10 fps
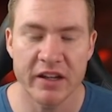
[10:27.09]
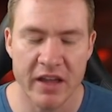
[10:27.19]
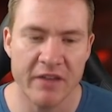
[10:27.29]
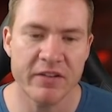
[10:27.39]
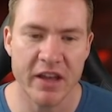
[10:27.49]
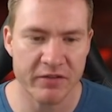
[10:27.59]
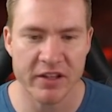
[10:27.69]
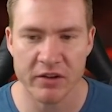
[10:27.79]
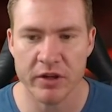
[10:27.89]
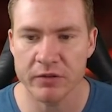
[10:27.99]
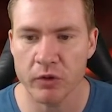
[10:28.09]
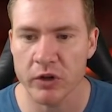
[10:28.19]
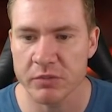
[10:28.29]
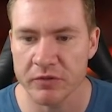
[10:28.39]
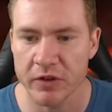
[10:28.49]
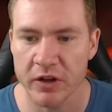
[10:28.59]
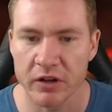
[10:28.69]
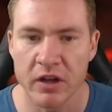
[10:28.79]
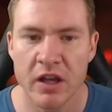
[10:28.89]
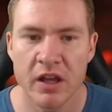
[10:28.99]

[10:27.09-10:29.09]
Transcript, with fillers: Eh, having having that reinforcement for her